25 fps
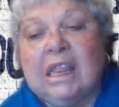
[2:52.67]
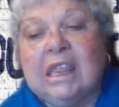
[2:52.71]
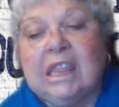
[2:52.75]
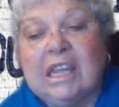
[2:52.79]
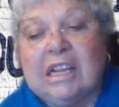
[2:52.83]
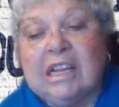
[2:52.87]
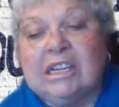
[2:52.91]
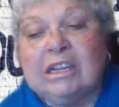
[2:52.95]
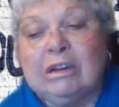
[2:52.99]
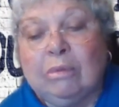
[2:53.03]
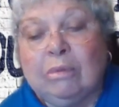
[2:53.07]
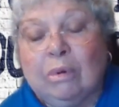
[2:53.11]

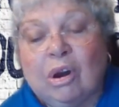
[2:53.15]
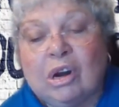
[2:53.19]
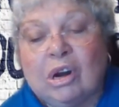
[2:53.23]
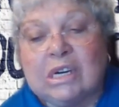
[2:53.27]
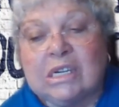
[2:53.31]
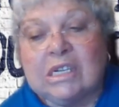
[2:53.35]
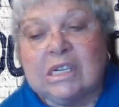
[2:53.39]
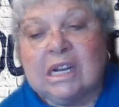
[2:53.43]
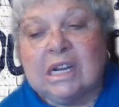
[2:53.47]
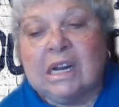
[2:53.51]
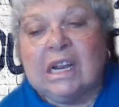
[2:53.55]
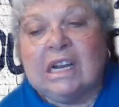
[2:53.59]
This
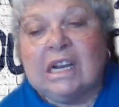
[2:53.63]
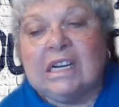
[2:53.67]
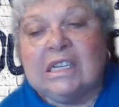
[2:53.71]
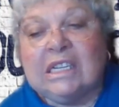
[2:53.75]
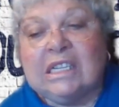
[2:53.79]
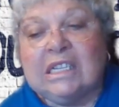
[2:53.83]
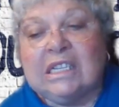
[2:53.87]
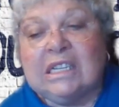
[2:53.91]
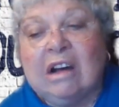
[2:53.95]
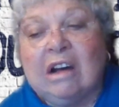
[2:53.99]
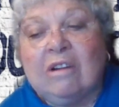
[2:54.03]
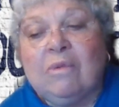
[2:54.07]
person
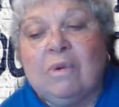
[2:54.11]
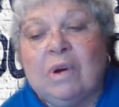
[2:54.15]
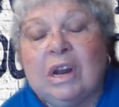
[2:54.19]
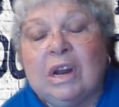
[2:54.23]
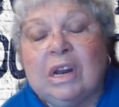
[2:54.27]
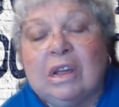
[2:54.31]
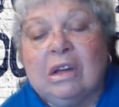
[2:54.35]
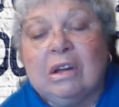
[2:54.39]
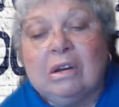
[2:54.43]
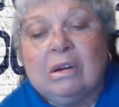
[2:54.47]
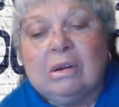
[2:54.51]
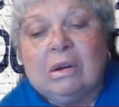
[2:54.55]
is
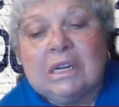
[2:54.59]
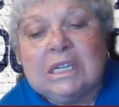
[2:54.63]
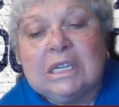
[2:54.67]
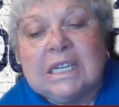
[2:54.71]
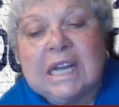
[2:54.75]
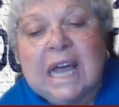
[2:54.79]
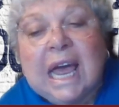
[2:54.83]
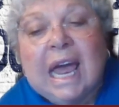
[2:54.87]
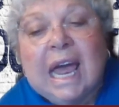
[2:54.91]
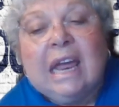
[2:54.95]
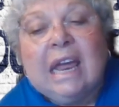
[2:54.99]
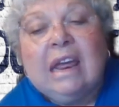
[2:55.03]
someone who
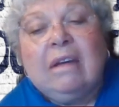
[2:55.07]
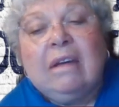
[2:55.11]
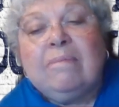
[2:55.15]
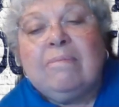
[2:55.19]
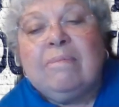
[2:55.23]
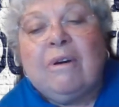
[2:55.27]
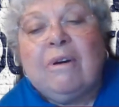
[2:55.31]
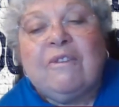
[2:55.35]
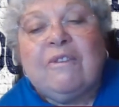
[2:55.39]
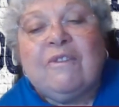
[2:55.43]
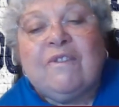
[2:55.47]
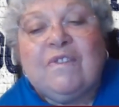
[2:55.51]
is a
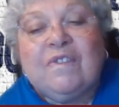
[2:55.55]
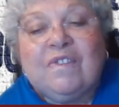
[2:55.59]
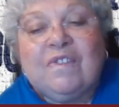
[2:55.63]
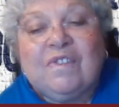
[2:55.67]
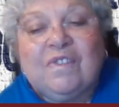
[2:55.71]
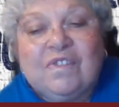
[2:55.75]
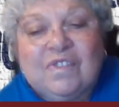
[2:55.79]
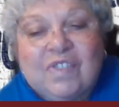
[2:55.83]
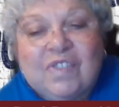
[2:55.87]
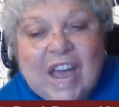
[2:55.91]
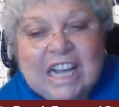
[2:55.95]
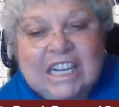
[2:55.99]

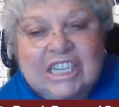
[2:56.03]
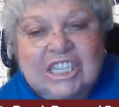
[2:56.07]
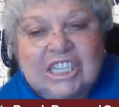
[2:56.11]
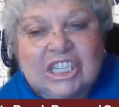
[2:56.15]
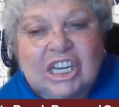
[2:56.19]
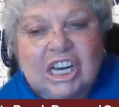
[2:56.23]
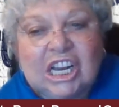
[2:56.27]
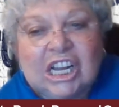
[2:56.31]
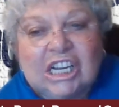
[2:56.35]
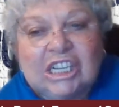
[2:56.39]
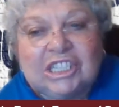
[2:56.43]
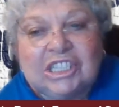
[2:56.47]

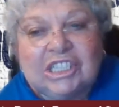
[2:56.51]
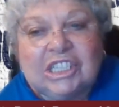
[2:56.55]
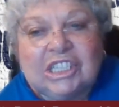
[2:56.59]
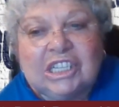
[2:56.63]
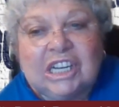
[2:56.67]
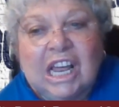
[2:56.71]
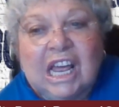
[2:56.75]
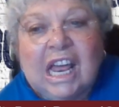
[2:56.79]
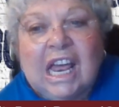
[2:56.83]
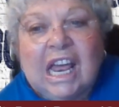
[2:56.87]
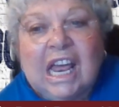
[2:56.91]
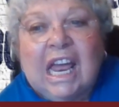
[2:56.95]
perfectionist
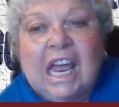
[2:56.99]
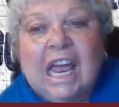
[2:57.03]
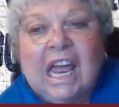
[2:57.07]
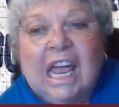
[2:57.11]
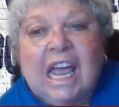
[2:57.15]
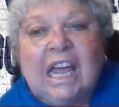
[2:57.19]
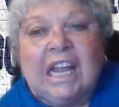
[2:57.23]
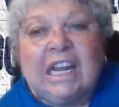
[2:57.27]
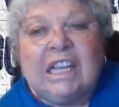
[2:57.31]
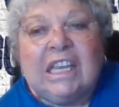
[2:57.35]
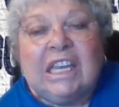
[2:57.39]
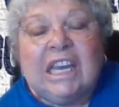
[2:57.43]

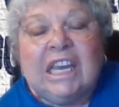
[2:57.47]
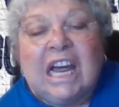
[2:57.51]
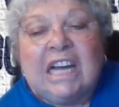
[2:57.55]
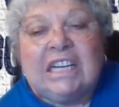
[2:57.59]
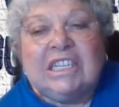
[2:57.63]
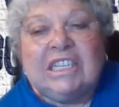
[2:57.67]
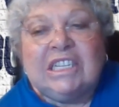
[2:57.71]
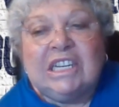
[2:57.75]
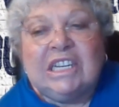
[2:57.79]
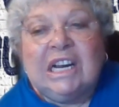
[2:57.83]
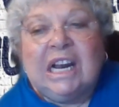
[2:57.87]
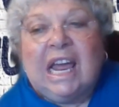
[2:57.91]
and
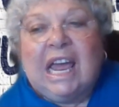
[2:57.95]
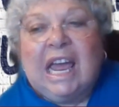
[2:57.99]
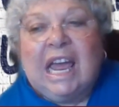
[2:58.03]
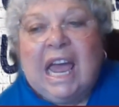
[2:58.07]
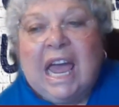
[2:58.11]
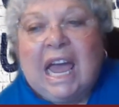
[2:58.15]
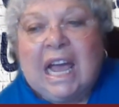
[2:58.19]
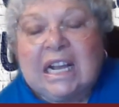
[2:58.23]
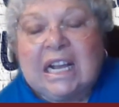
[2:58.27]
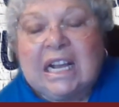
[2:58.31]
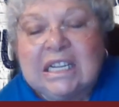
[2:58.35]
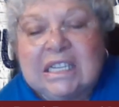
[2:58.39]
doesn't
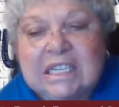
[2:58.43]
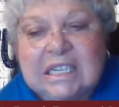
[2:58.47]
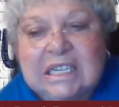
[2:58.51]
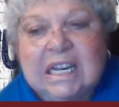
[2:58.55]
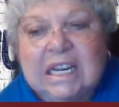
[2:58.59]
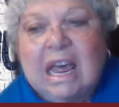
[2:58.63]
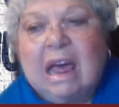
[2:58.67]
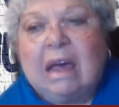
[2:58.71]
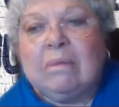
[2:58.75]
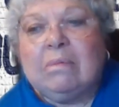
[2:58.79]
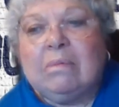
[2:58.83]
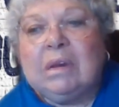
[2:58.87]

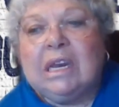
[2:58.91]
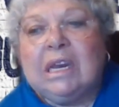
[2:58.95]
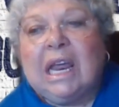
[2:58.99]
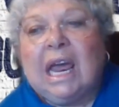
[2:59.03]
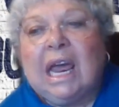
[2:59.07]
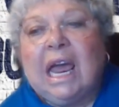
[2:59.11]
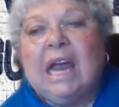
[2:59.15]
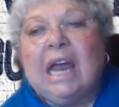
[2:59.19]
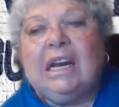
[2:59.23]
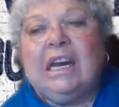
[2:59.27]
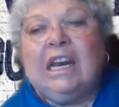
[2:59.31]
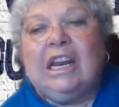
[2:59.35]
accept
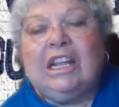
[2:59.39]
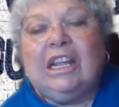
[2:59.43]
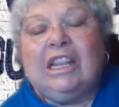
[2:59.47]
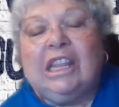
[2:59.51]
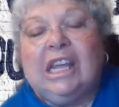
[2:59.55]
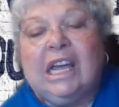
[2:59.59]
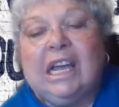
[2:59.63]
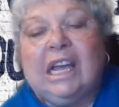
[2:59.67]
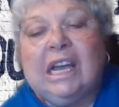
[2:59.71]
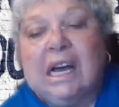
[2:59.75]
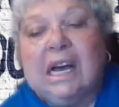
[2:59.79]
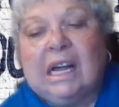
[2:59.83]

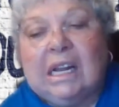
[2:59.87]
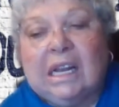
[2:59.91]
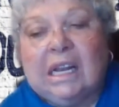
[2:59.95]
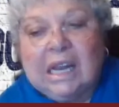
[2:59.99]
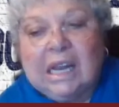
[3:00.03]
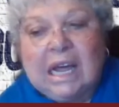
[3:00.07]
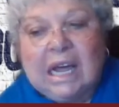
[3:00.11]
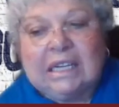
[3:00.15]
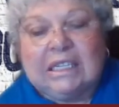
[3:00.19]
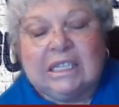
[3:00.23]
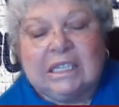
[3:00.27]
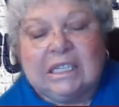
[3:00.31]
anything
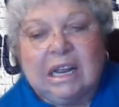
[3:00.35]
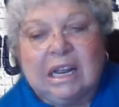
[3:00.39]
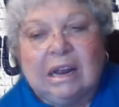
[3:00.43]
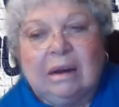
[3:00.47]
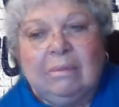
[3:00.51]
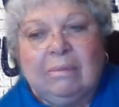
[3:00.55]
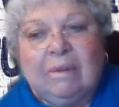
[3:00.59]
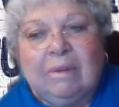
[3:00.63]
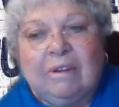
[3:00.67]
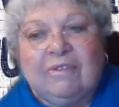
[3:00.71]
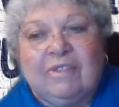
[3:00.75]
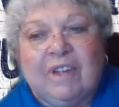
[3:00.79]
less
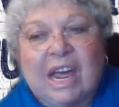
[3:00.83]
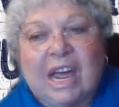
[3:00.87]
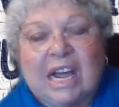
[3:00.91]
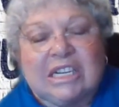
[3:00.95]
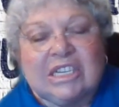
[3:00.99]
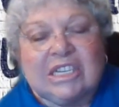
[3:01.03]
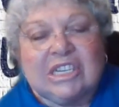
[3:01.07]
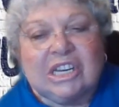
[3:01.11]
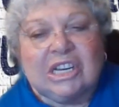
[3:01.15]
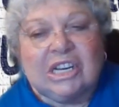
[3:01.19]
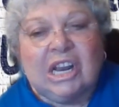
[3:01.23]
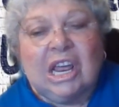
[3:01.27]
than
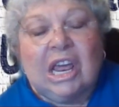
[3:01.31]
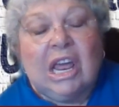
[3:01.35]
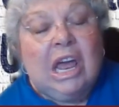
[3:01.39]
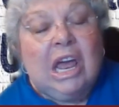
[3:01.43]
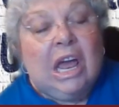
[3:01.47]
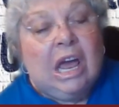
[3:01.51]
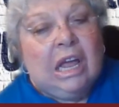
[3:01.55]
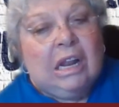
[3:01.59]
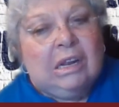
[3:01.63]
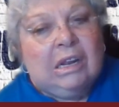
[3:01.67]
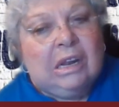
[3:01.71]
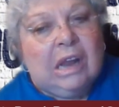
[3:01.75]
perfection,
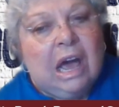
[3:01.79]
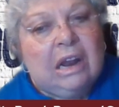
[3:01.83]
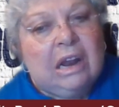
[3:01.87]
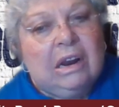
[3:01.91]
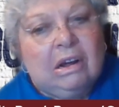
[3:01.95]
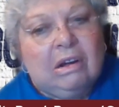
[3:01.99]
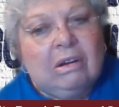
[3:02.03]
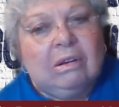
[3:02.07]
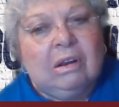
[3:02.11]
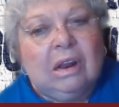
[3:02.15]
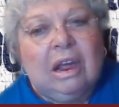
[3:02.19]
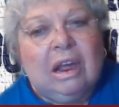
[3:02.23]

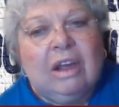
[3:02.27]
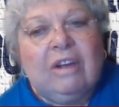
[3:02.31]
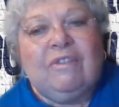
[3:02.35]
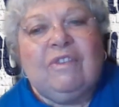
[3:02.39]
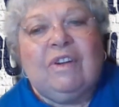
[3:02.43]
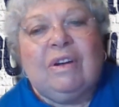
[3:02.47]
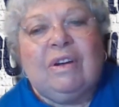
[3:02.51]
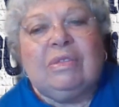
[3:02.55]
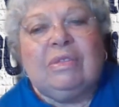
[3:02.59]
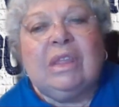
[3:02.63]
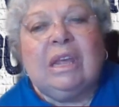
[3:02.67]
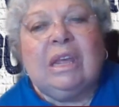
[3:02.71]
not only
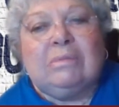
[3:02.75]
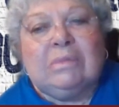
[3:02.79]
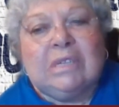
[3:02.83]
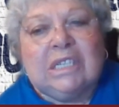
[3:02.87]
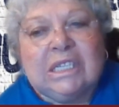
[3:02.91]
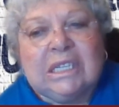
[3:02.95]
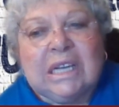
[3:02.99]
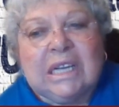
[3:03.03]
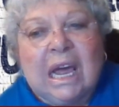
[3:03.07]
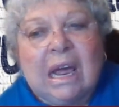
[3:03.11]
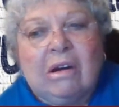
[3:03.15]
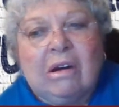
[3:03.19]
from
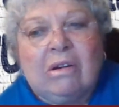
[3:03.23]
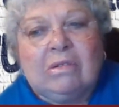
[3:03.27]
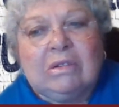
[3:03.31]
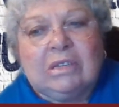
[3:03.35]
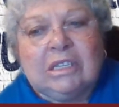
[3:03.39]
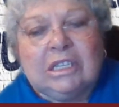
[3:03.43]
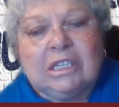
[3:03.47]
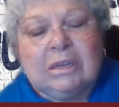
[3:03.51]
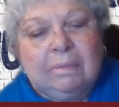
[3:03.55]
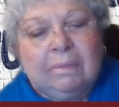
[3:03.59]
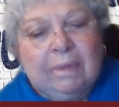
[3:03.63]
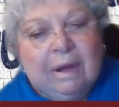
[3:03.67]

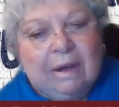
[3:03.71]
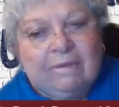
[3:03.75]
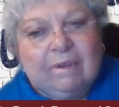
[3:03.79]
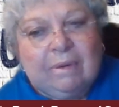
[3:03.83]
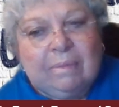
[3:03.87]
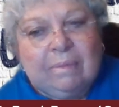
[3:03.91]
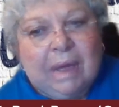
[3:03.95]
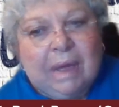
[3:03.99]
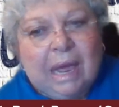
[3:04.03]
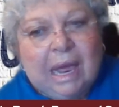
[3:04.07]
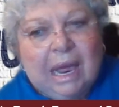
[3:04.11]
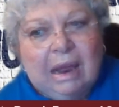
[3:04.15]
themselves, but
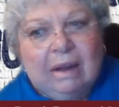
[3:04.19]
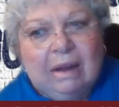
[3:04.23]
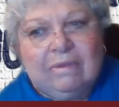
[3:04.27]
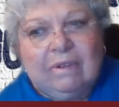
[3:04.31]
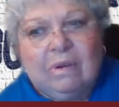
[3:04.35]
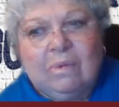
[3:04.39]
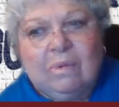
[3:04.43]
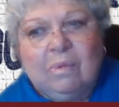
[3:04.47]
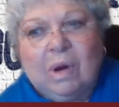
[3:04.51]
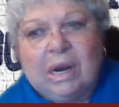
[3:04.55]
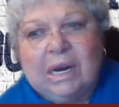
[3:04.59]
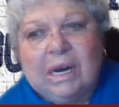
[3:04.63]
from
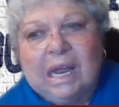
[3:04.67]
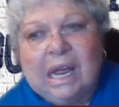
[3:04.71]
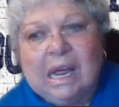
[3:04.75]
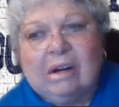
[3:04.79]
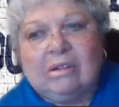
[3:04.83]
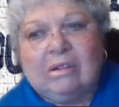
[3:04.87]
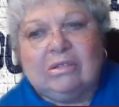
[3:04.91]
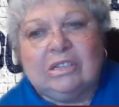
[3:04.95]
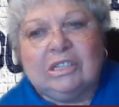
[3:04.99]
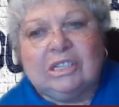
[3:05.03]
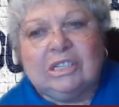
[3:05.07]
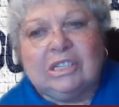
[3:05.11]
everyone
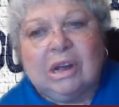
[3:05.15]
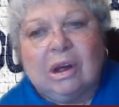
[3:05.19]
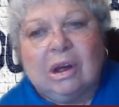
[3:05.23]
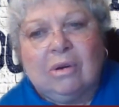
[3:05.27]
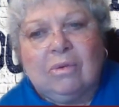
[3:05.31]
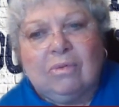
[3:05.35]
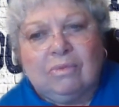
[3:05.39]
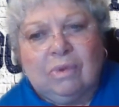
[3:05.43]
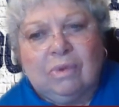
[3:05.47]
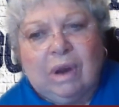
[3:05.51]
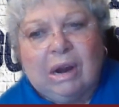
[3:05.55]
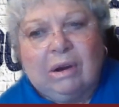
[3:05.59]
else
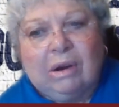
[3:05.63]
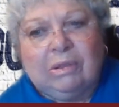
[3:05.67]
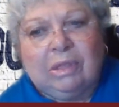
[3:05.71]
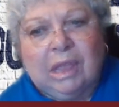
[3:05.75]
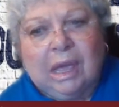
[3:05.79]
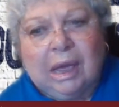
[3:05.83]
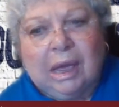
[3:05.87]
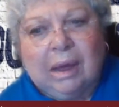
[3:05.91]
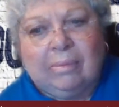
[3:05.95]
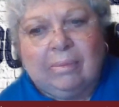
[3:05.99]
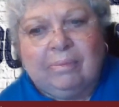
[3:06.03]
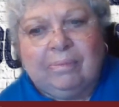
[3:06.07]

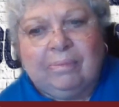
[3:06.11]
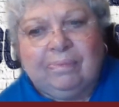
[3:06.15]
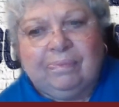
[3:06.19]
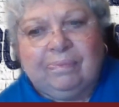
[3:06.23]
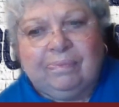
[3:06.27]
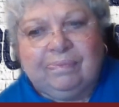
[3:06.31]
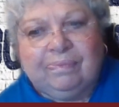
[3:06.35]
around them.